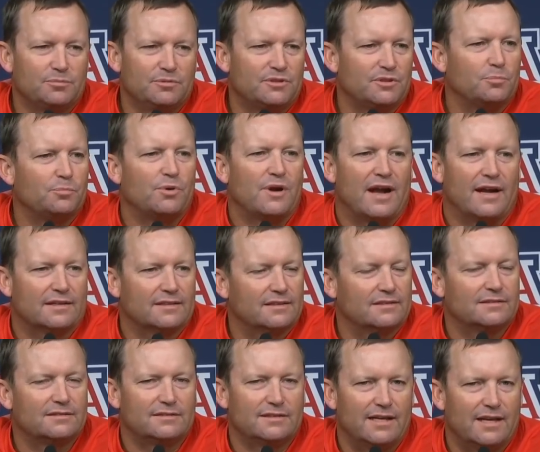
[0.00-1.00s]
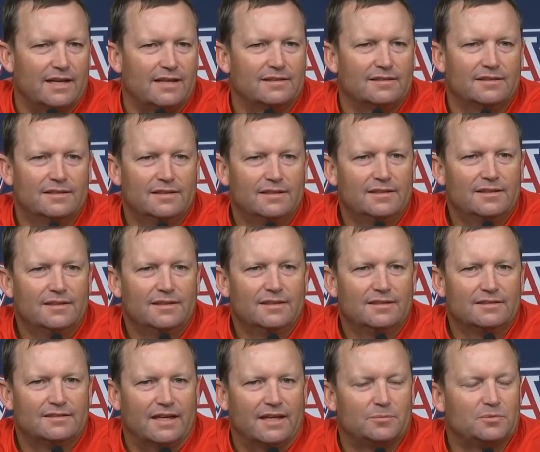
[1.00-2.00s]
It's a practice. Yeah,
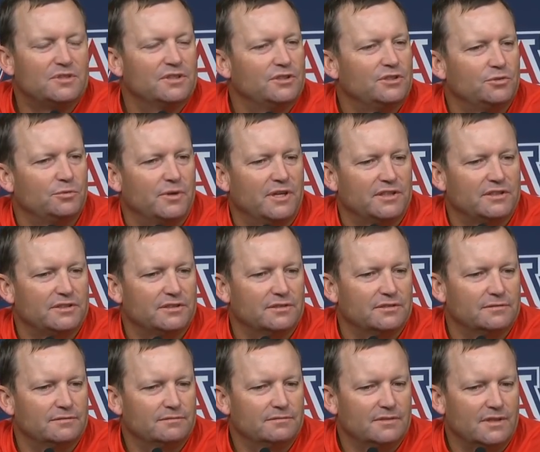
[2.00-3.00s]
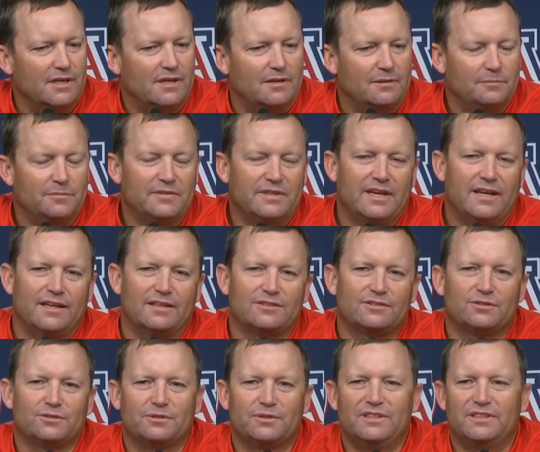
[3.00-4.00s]
type situation. Um, yeah.
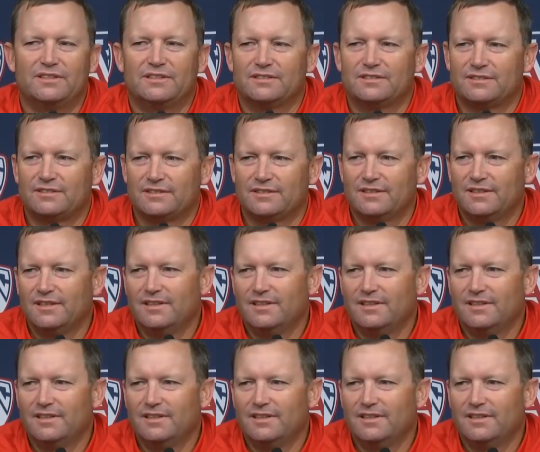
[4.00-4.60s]
So he is,